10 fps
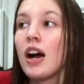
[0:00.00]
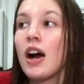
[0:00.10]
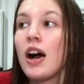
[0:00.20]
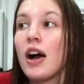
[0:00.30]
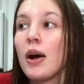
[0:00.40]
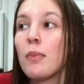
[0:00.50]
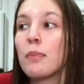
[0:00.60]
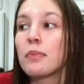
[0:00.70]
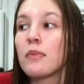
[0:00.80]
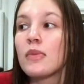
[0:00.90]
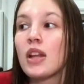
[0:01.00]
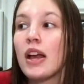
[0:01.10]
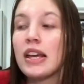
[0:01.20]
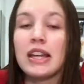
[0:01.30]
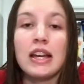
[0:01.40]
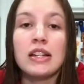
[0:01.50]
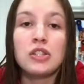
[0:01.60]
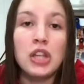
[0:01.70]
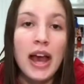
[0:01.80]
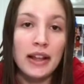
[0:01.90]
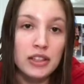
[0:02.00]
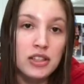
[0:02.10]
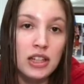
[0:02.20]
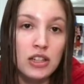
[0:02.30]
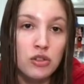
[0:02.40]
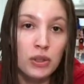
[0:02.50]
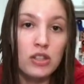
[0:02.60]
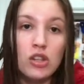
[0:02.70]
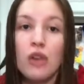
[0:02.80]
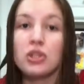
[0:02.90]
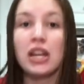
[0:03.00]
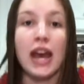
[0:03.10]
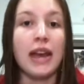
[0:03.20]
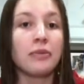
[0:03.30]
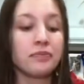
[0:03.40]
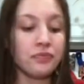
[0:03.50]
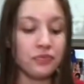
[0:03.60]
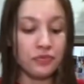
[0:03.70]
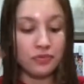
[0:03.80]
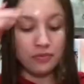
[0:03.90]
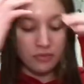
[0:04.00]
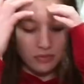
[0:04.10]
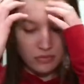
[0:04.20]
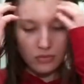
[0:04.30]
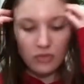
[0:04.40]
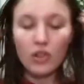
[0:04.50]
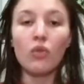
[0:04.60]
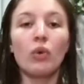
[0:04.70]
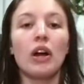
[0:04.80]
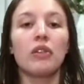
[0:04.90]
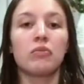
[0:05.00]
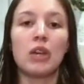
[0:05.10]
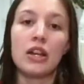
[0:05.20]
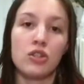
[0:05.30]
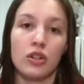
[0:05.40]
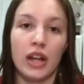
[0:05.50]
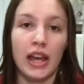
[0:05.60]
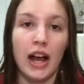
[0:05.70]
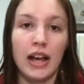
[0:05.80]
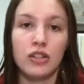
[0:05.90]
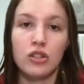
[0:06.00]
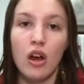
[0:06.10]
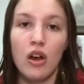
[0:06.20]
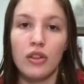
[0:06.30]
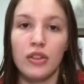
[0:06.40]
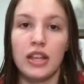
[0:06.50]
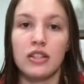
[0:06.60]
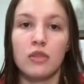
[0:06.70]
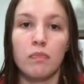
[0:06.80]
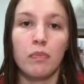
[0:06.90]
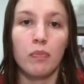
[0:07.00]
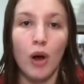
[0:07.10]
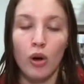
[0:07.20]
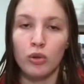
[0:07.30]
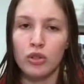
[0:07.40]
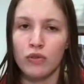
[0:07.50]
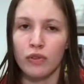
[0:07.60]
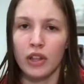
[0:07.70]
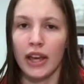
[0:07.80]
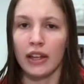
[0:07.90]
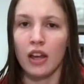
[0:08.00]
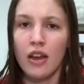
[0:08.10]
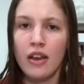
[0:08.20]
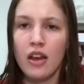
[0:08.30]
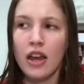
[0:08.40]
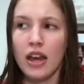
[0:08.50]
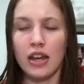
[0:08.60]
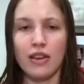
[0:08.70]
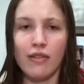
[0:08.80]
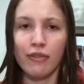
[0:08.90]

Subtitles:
And yeah, let's get into it. So today, well, yesterday, I saw this post for like a